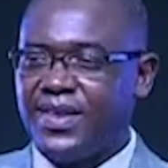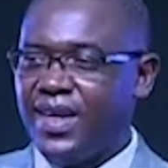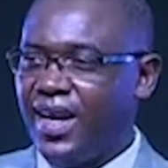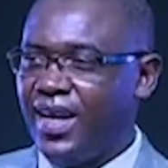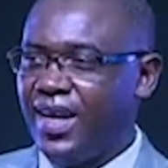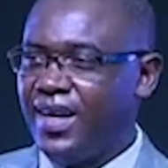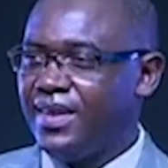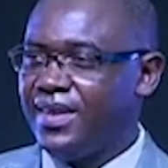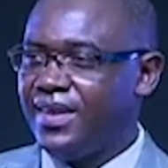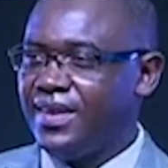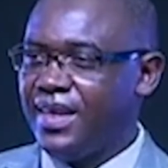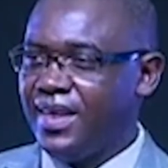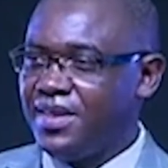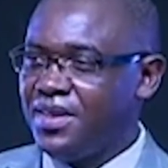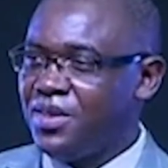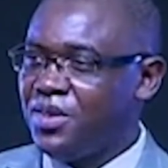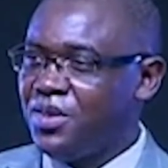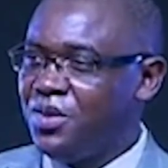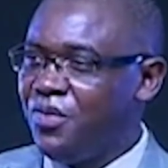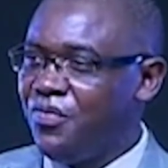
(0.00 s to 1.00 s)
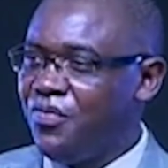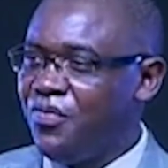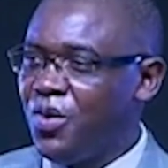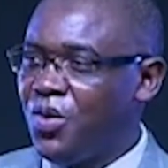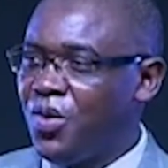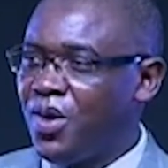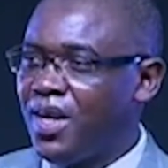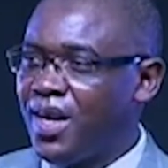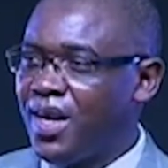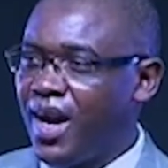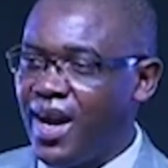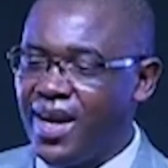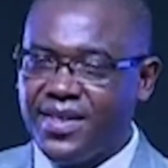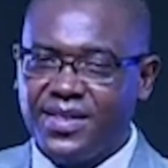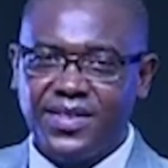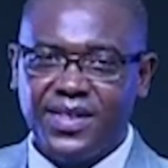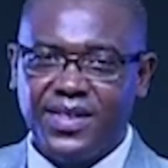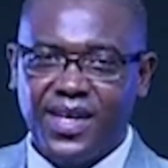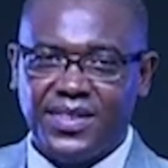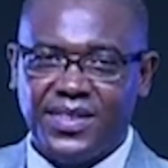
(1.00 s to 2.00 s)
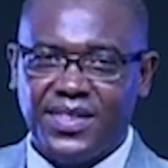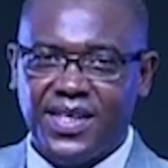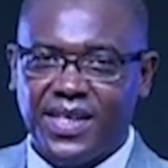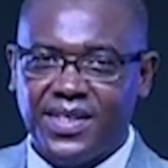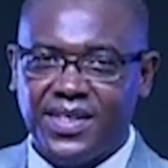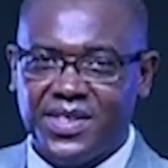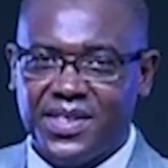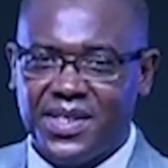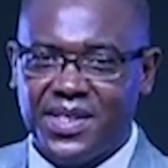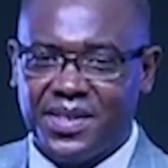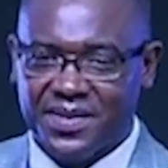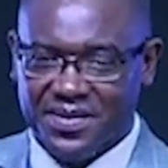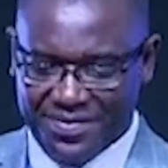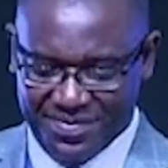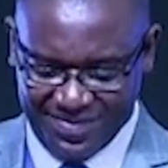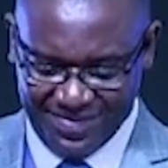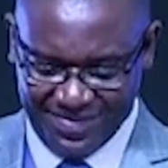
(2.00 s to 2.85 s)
I thank you for your kind attention.